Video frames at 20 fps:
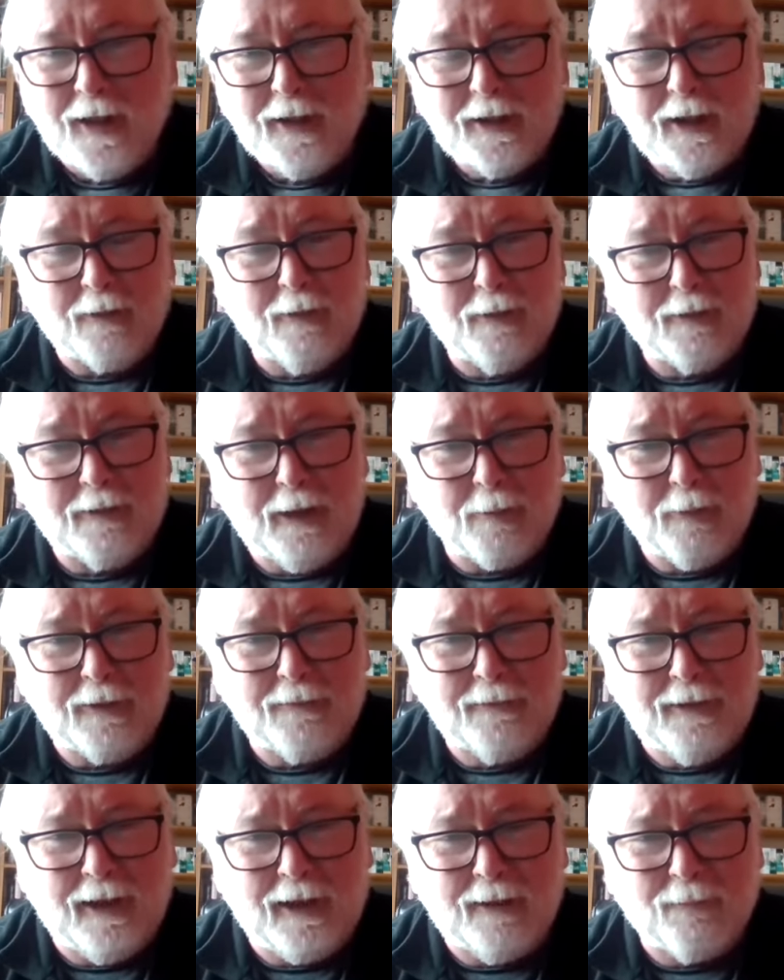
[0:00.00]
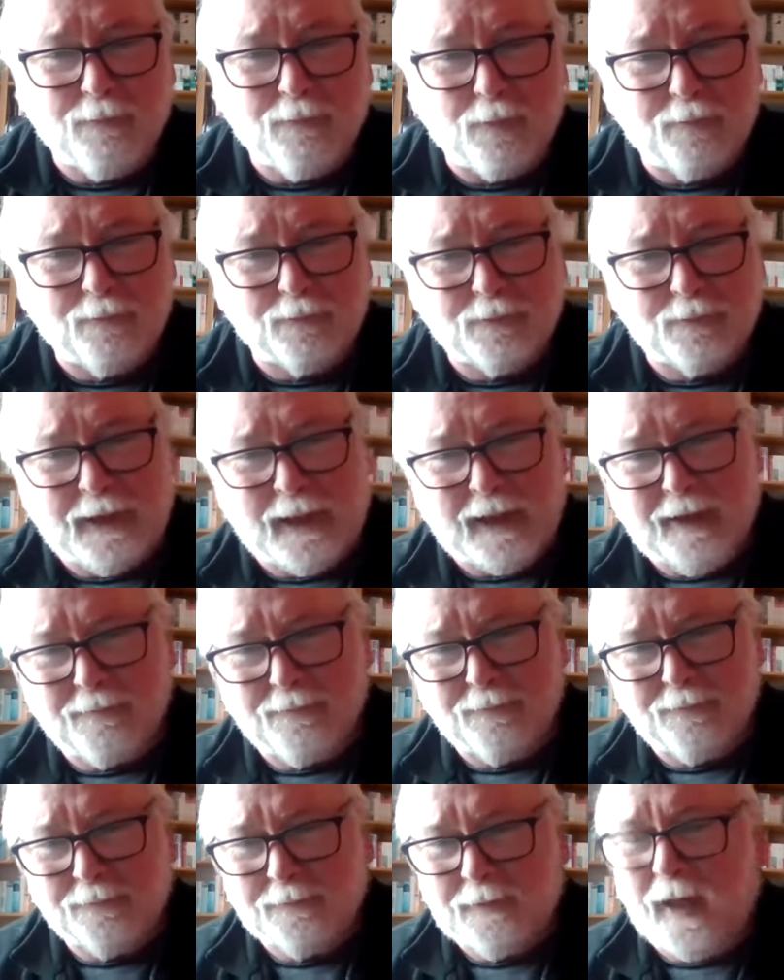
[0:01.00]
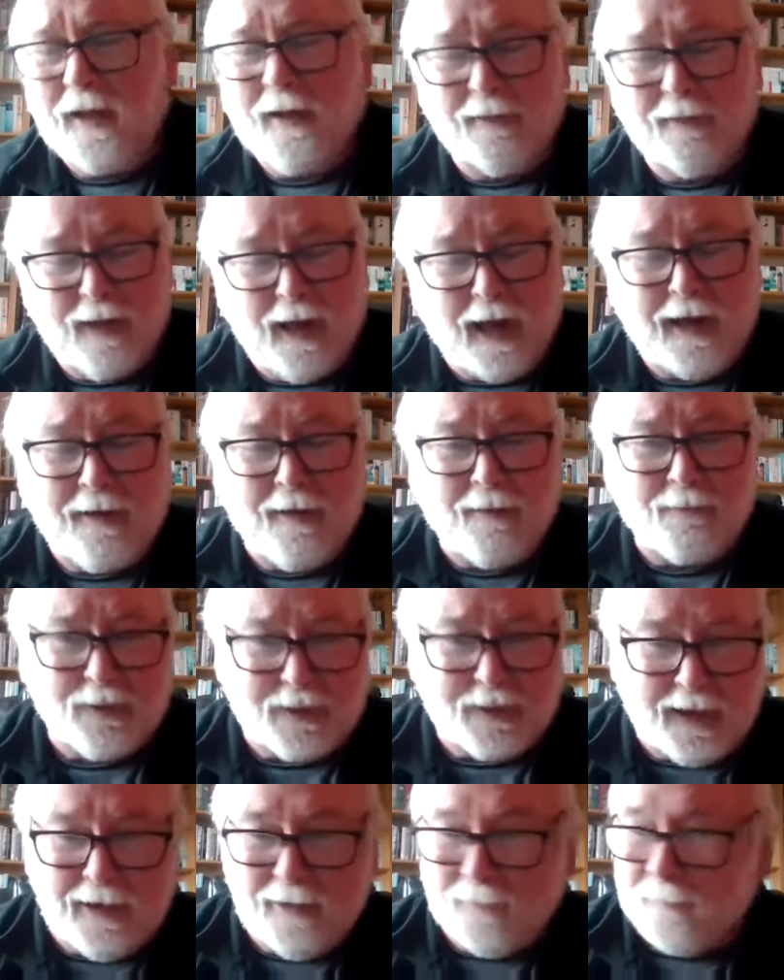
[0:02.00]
they would nearly, I have seen